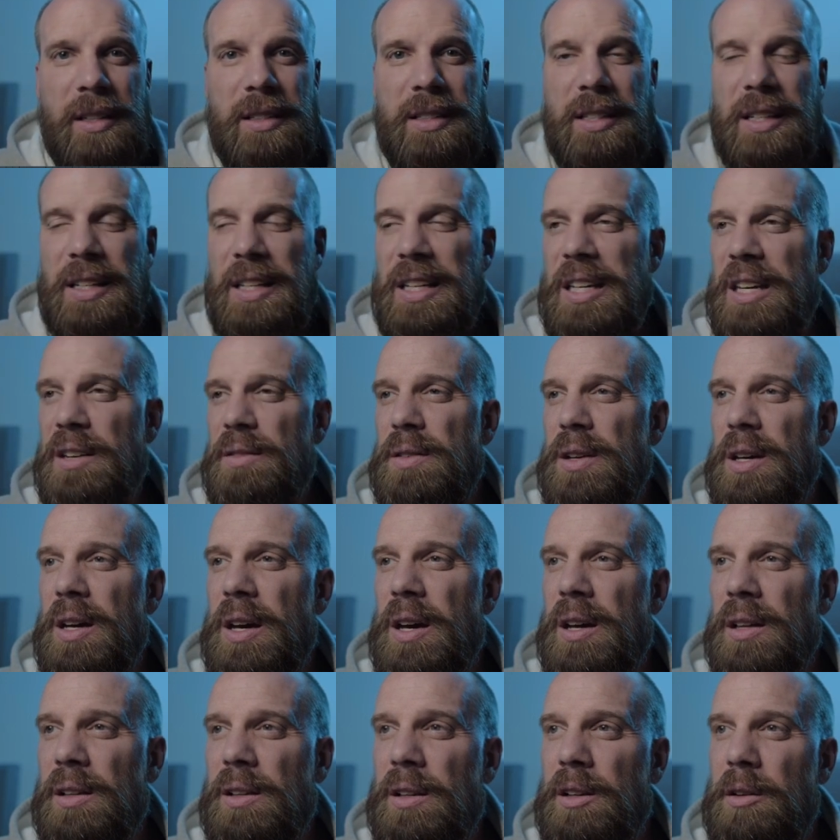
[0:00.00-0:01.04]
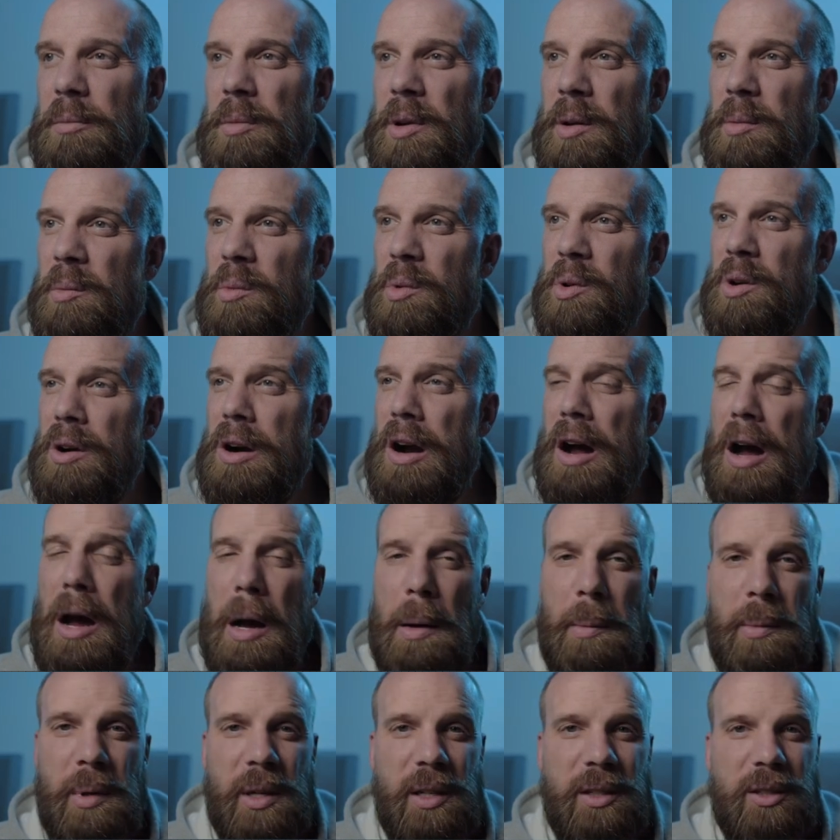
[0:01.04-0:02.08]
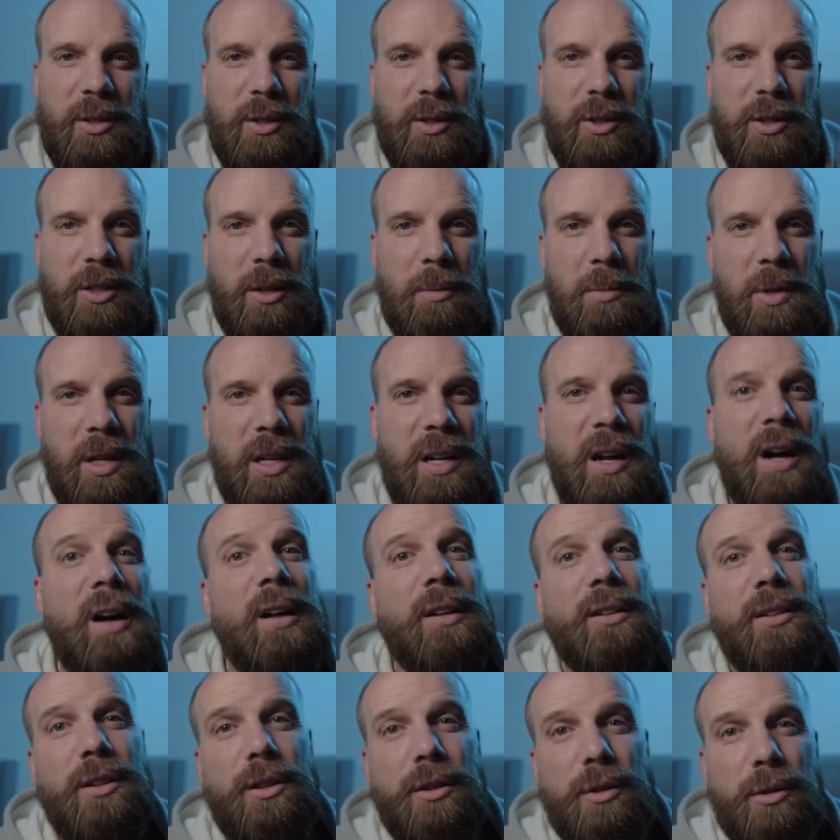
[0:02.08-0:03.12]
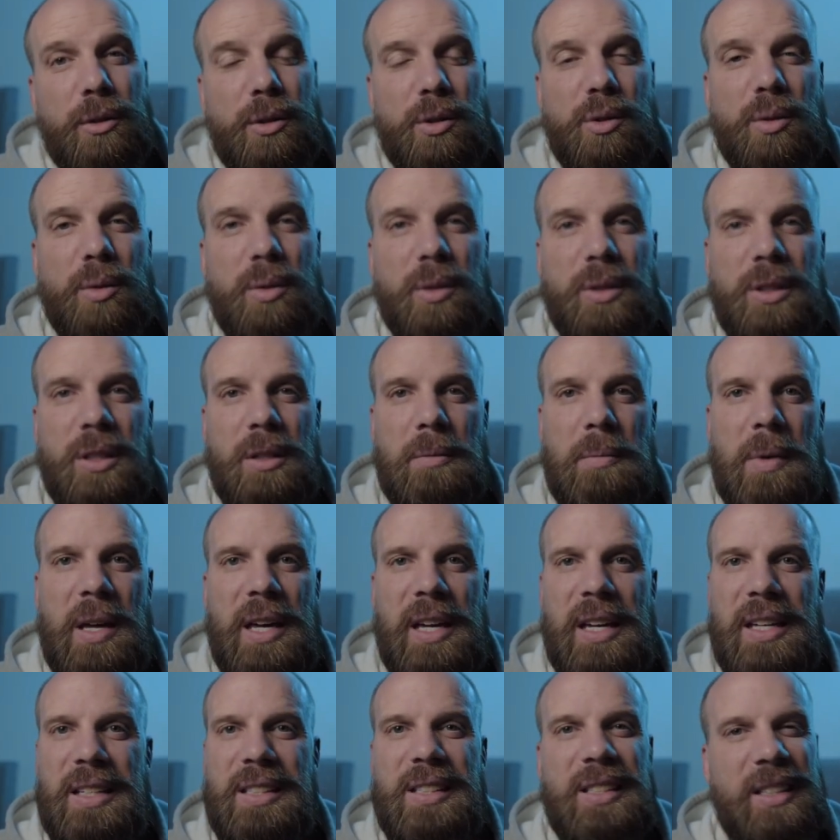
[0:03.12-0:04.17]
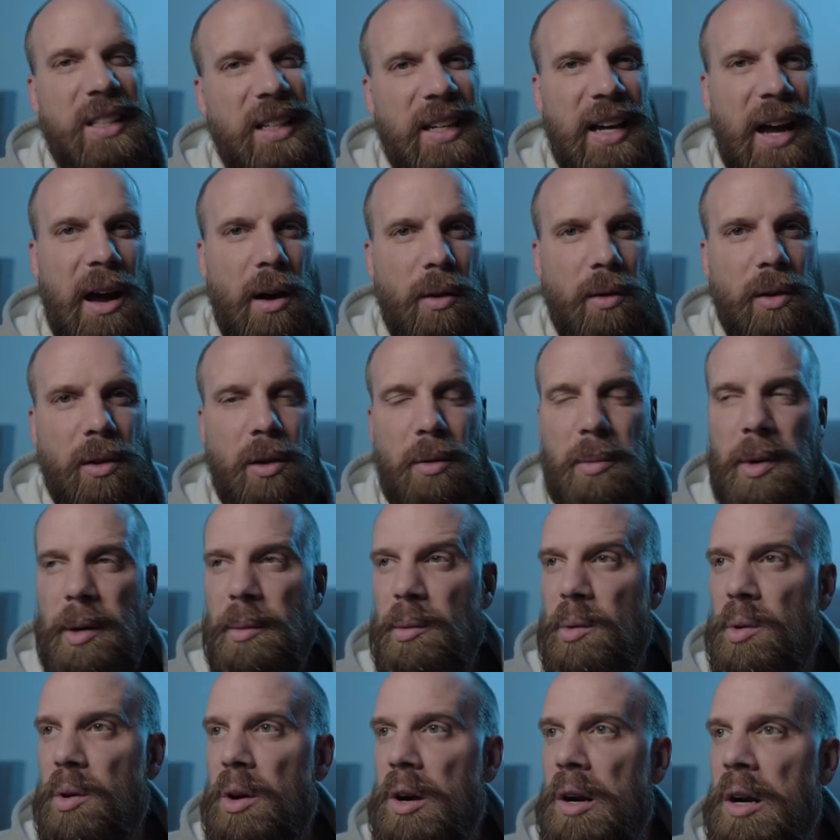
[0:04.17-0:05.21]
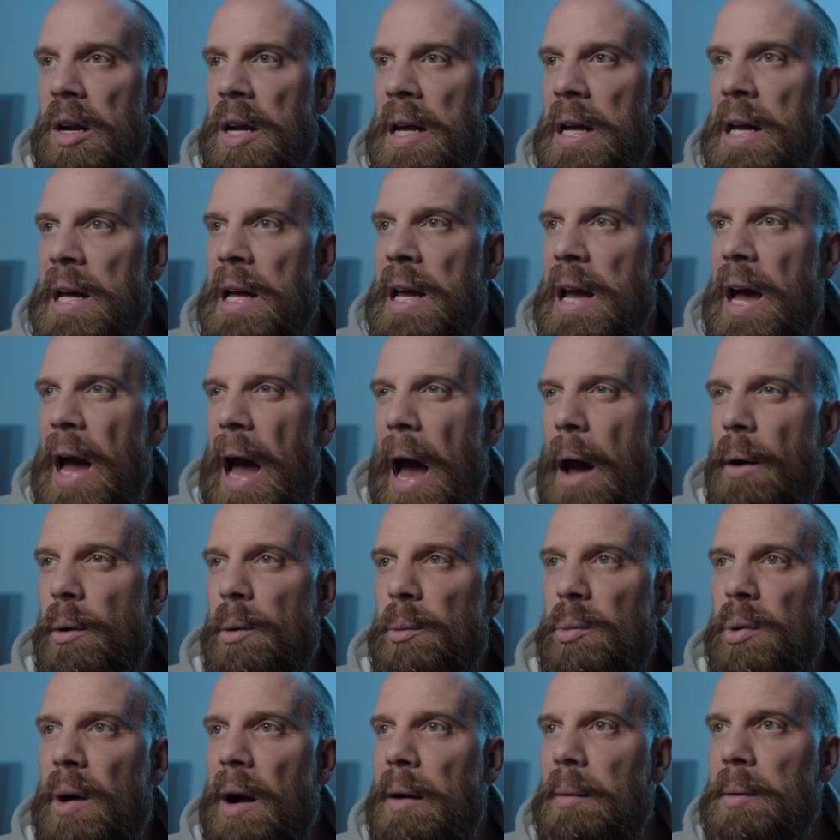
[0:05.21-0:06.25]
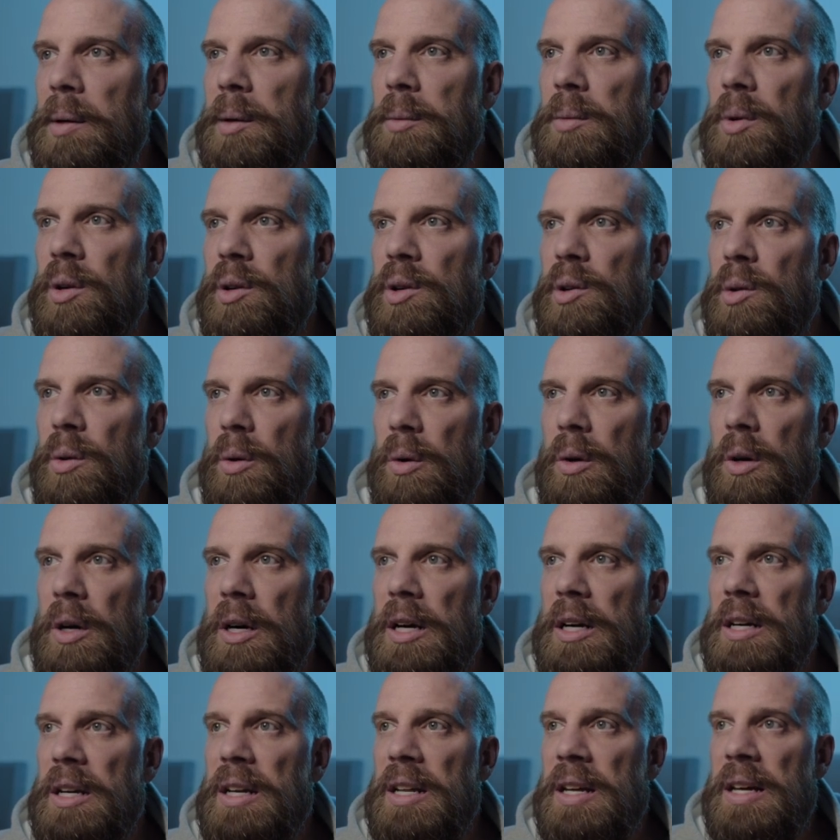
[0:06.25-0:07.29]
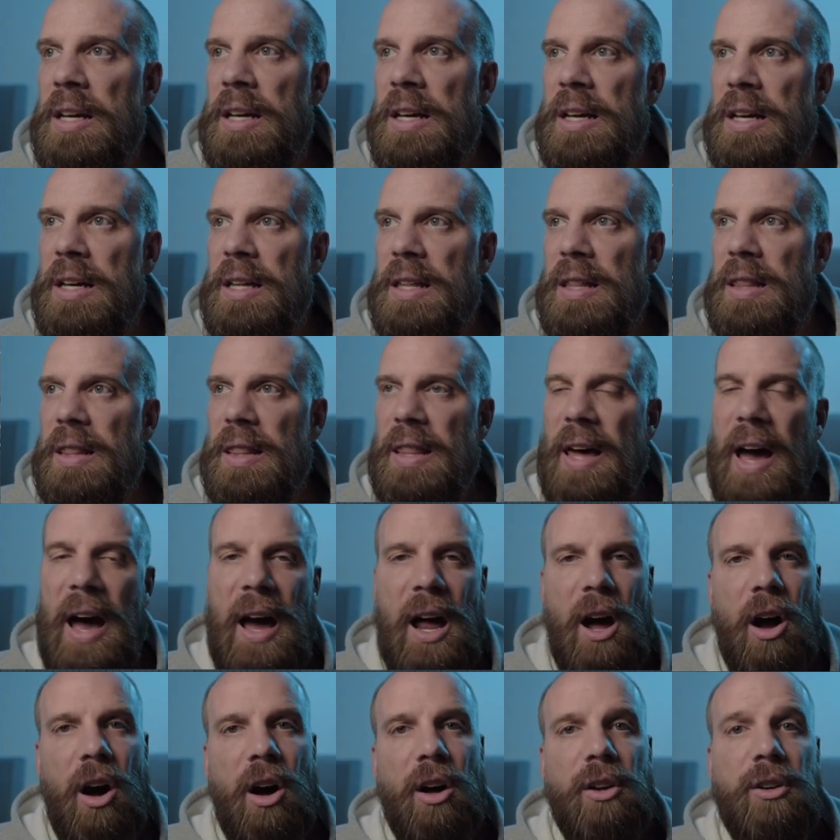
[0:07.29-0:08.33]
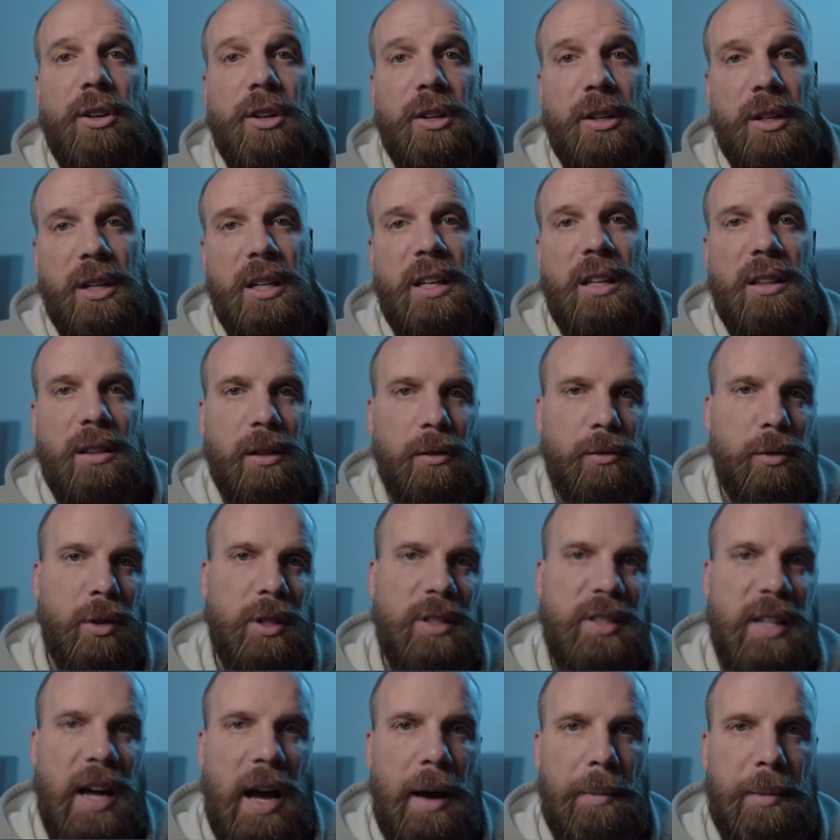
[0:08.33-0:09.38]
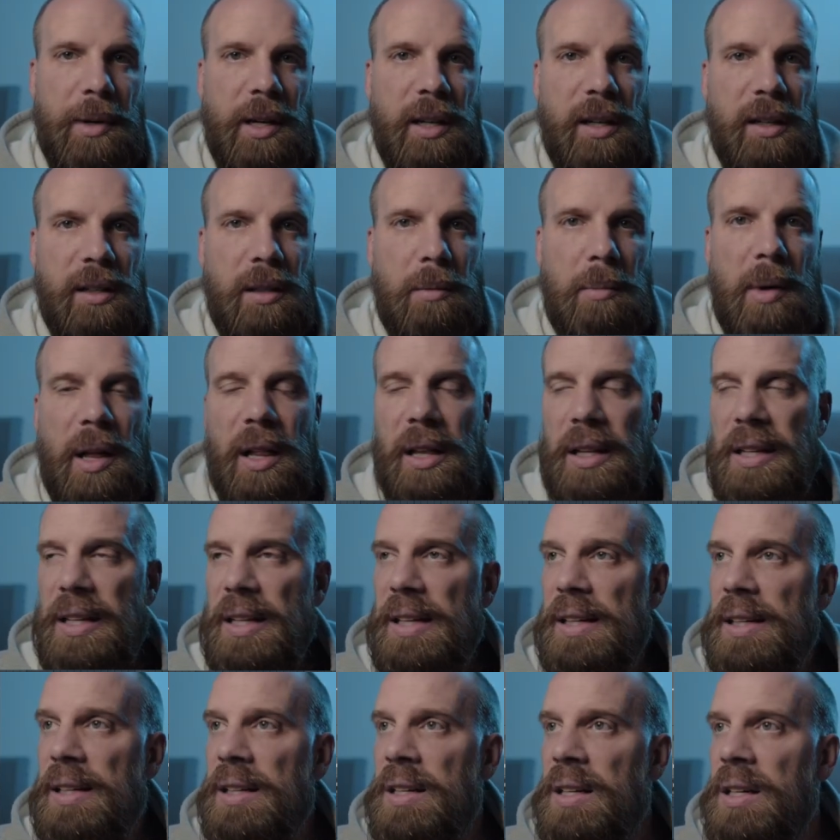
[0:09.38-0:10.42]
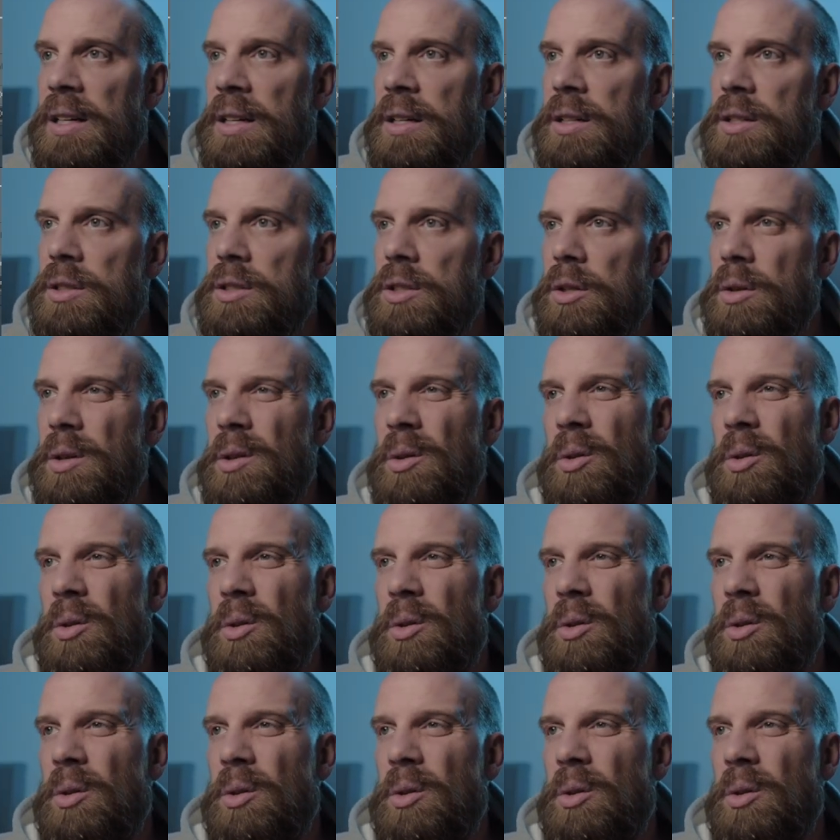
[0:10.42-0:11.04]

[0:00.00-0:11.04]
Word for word: to give it a little bit more ambience or something unusual to make it stick out a little bit more, I would probably record that underneath of what's happening in the melody so in